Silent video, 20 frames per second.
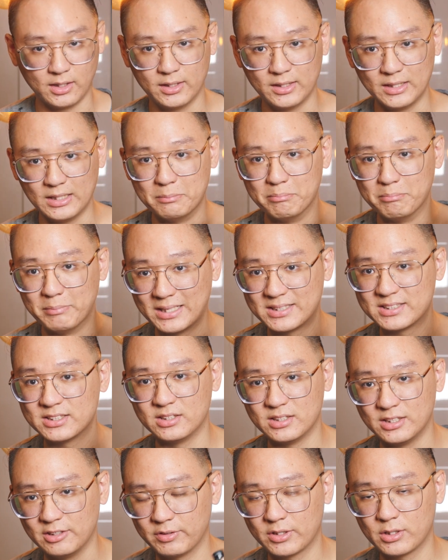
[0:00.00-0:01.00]
It makes
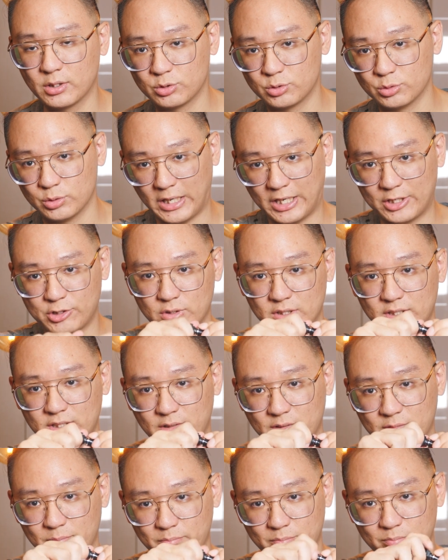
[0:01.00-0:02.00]
it difficult to
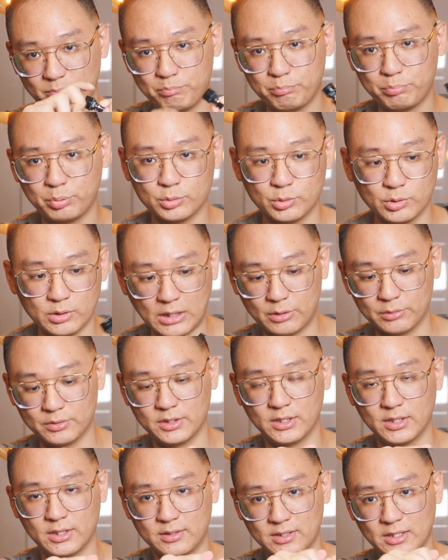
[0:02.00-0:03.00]
actually pull out
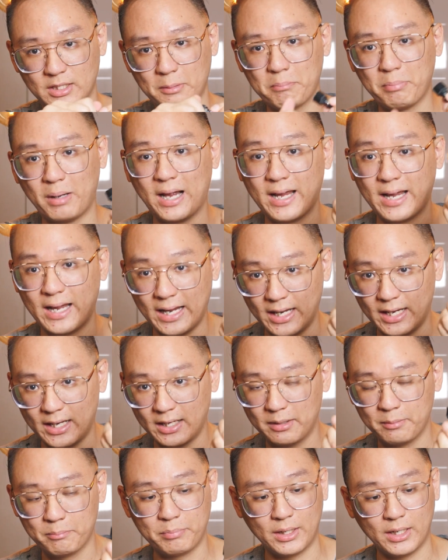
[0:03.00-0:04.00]
the thing by
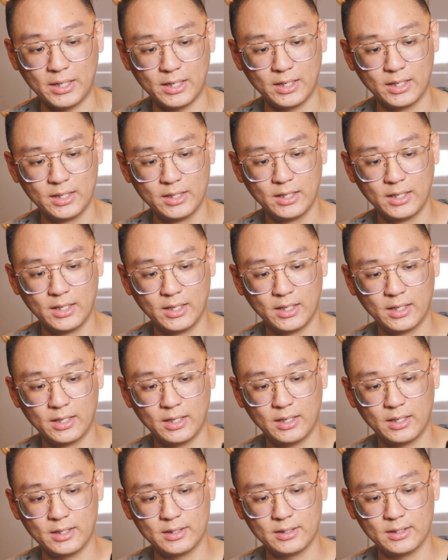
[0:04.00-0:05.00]
hand, but
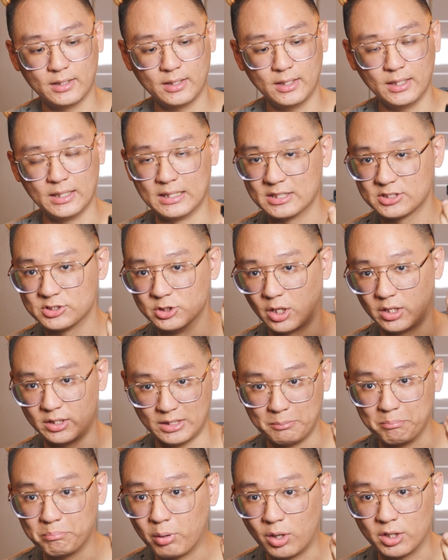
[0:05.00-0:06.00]
it is not
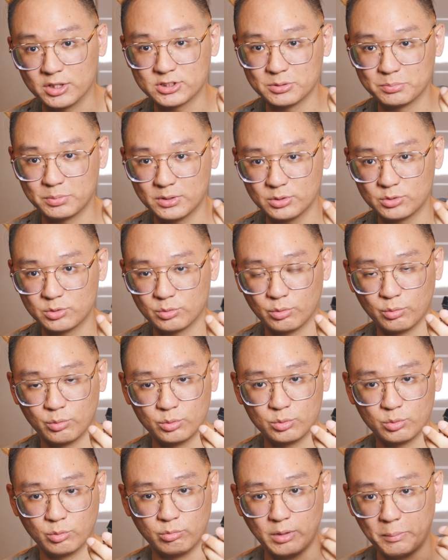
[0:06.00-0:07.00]
impossible
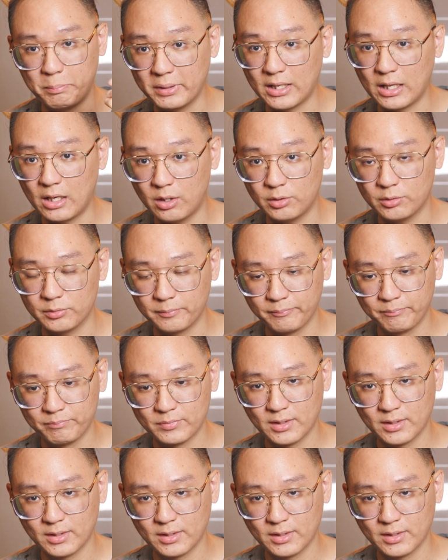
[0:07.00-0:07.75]
to rip it out.